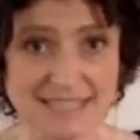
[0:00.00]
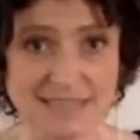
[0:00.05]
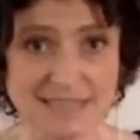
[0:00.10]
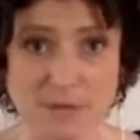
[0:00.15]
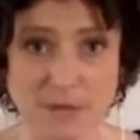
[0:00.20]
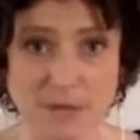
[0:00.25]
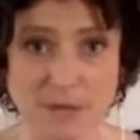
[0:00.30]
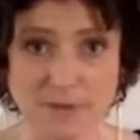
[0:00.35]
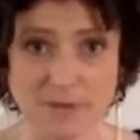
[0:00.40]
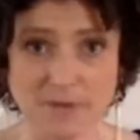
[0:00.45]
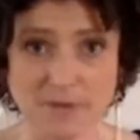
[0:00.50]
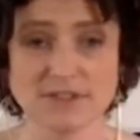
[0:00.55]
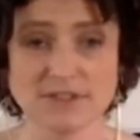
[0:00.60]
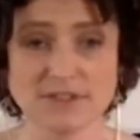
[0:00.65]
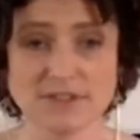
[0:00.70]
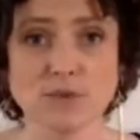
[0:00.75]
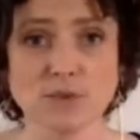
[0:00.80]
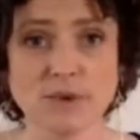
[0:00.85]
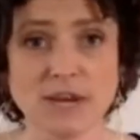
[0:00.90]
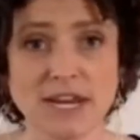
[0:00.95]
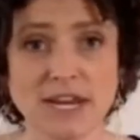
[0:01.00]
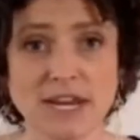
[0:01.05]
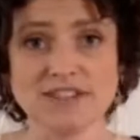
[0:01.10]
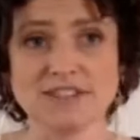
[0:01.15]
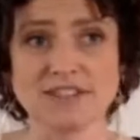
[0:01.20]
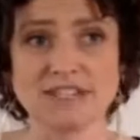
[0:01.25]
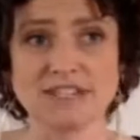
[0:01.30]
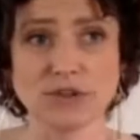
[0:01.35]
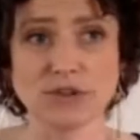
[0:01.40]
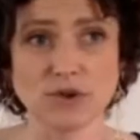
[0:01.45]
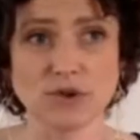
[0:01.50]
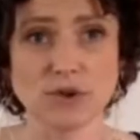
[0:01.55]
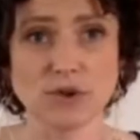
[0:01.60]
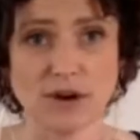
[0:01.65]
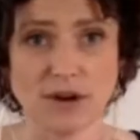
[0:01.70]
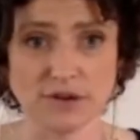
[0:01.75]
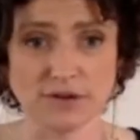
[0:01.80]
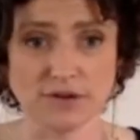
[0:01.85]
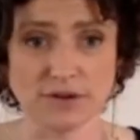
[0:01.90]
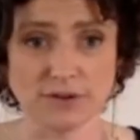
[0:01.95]
some numbers. So the range is 0 to
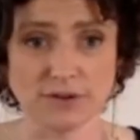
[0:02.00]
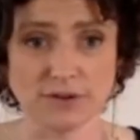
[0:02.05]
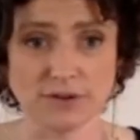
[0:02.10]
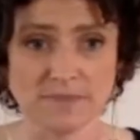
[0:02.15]
100.